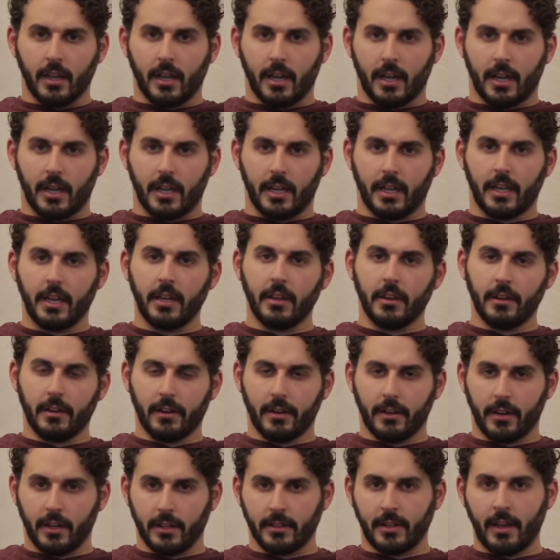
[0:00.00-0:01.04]
Uh,
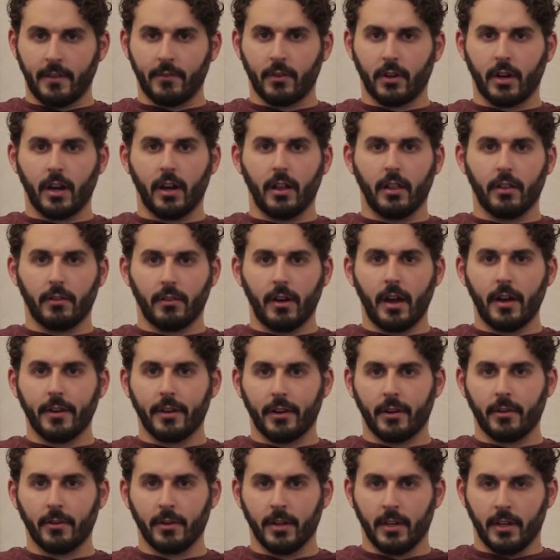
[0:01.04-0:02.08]
here in Denver,
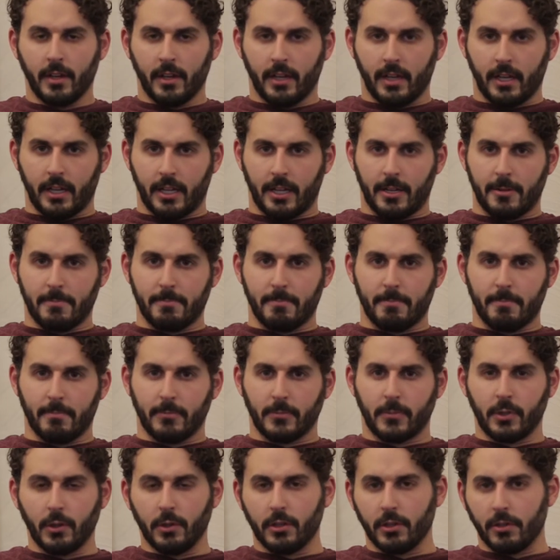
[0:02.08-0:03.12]
Colorado, um,
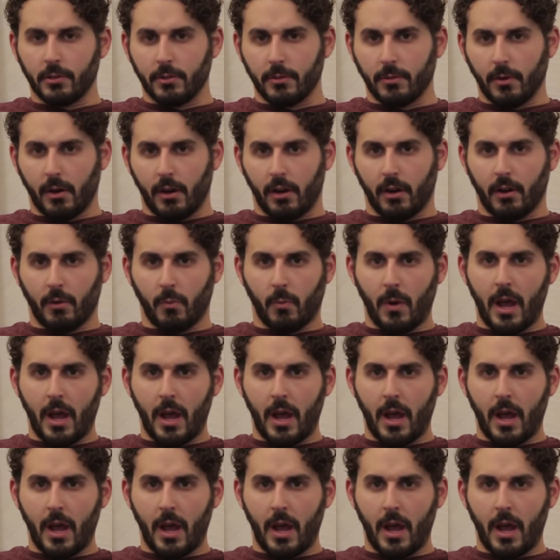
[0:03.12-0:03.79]
due to our